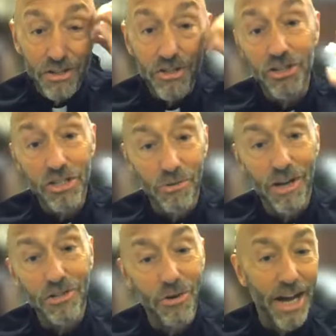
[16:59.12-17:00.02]
Church of the
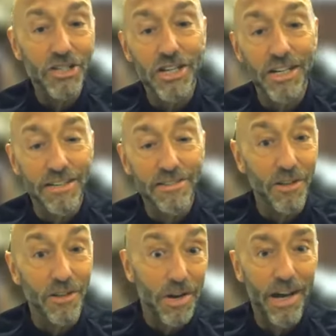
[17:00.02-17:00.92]
Resurrection is
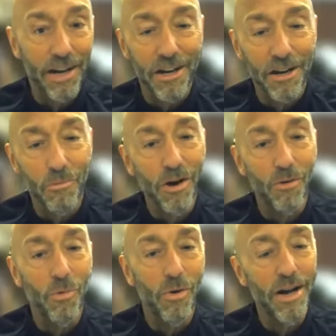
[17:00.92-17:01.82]
located in
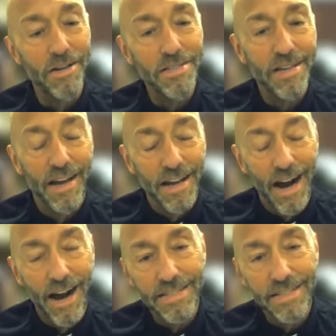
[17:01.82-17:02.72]
what was
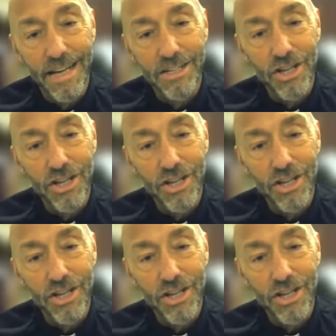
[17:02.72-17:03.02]
St.